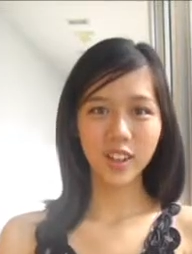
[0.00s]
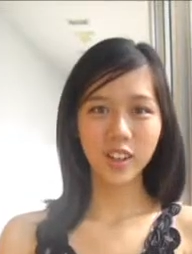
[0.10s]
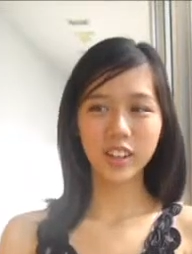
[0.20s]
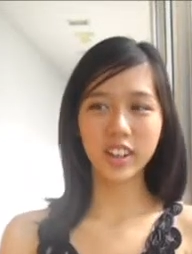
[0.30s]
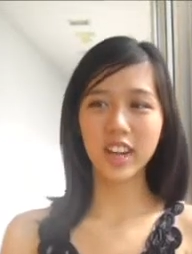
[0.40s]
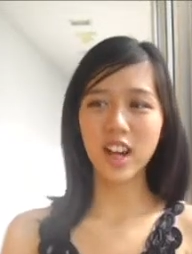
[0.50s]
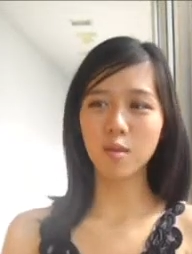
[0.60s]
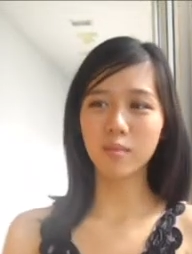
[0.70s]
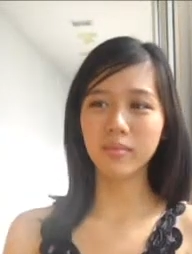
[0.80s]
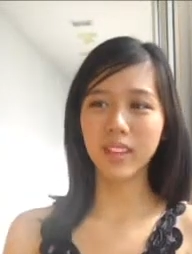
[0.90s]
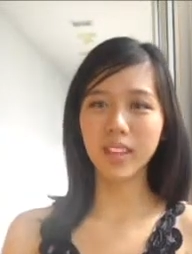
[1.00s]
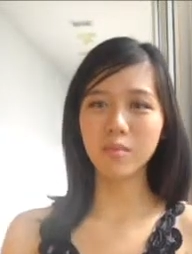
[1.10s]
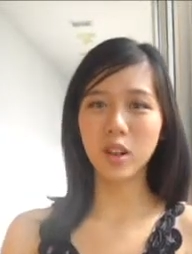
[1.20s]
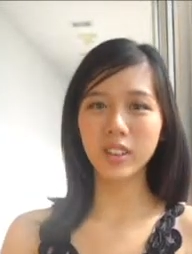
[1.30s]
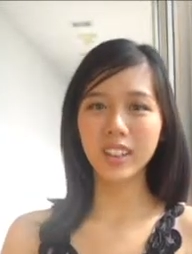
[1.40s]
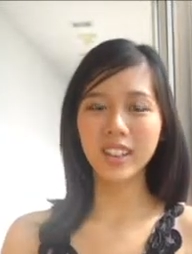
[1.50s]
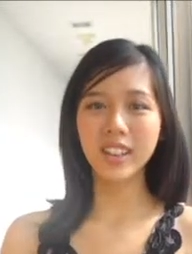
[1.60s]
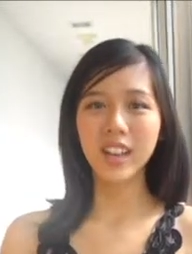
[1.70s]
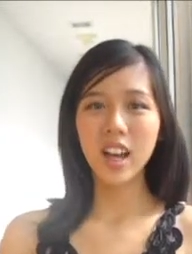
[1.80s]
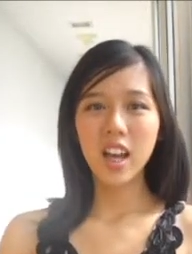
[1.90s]
Okay, um, in
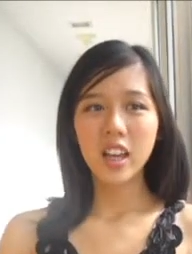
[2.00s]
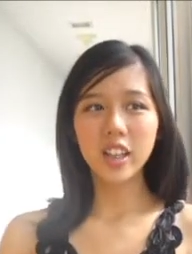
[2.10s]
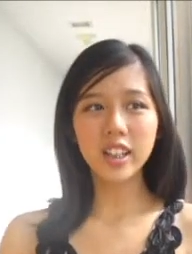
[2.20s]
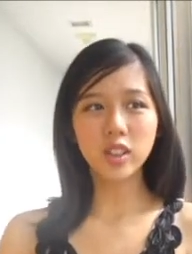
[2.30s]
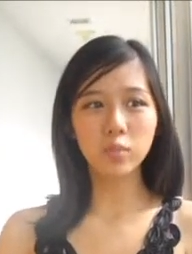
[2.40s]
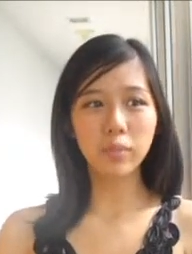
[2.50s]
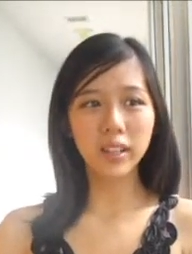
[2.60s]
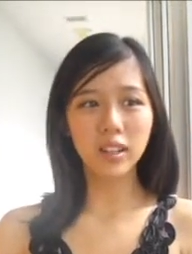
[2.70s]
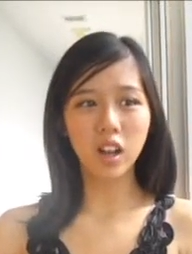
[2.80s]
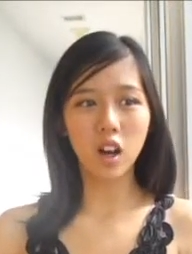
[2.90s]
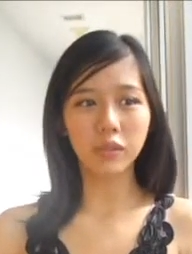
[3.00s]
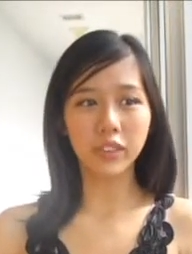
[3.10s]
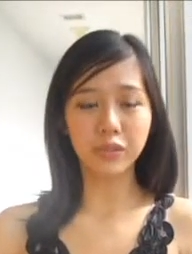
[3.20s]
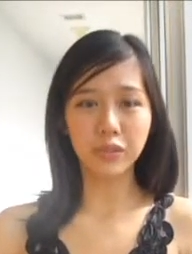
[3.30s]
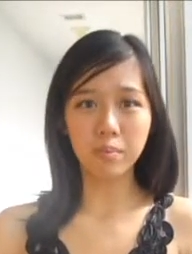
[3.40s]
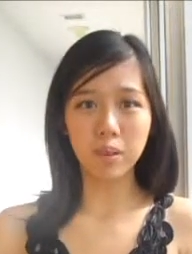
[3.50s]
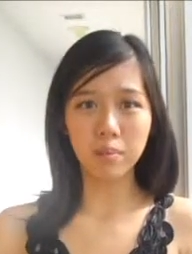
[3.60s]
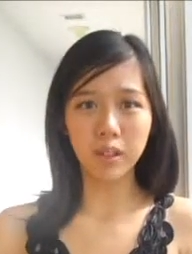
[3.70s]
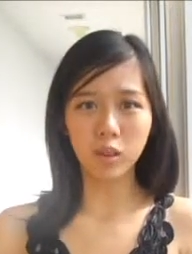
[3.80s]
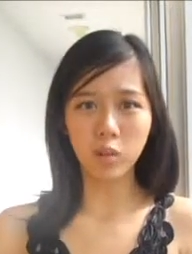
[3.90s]
modeling, you get to meet a lot of different
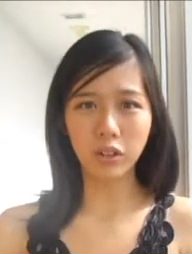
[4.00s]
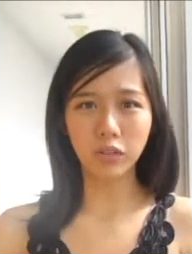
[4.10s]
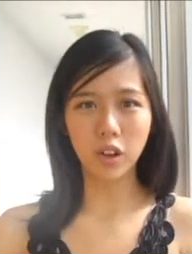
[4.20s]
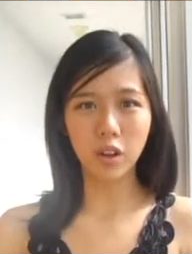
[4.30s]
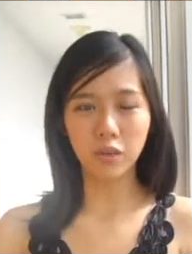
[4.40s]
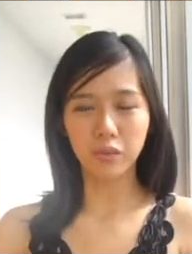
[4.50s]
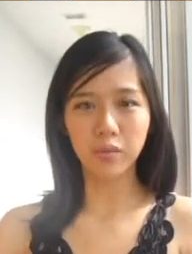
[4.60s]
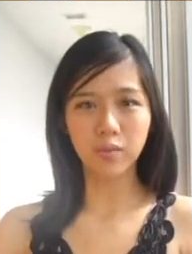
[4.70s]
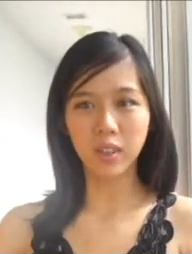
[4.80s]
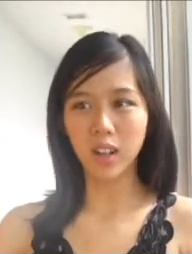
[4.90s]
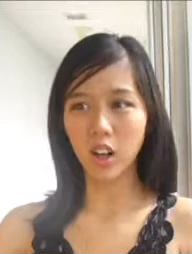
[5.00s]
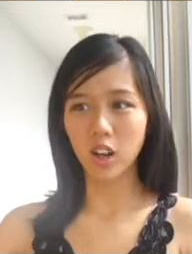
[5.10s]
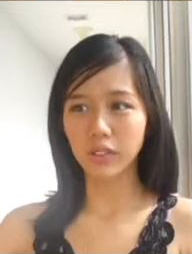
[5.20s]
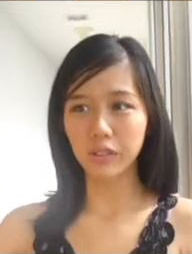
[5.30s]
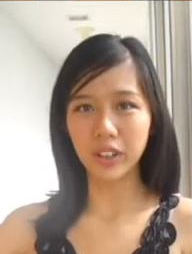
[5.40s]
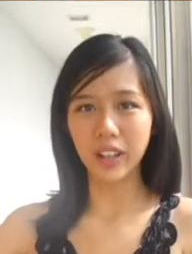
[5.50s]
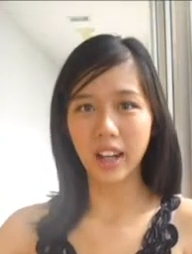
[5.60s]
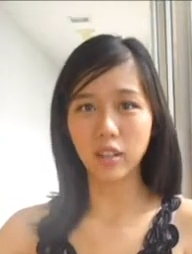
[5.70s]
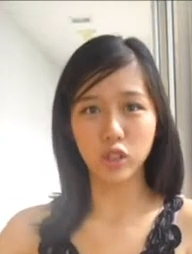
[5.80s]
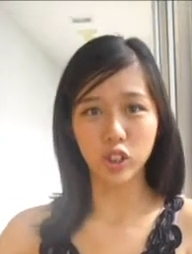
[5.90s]
people, work for a lot of different
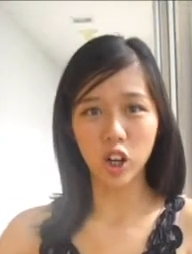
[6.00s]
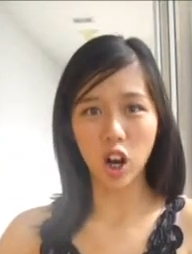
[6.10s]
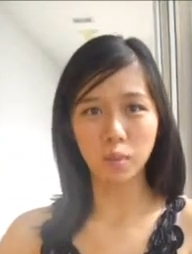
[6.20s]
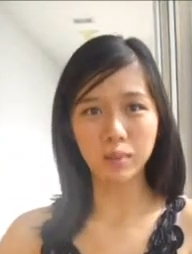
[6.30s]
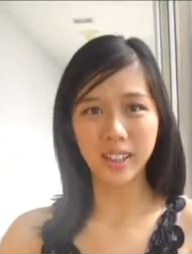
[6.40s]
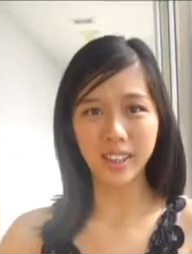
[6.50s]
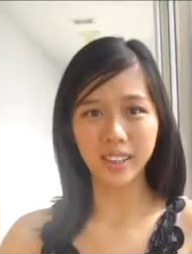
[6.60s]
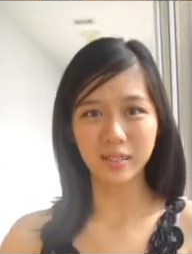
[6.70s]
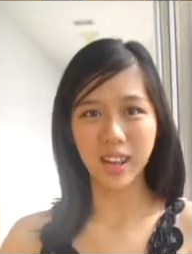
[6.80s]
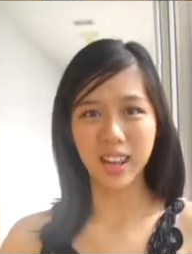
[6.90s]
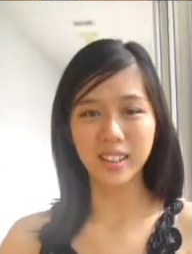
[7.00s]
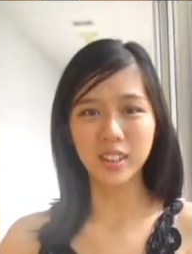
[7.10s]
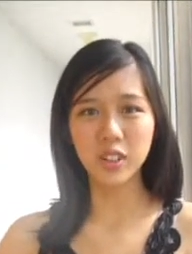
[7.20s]
kind of jobs and events.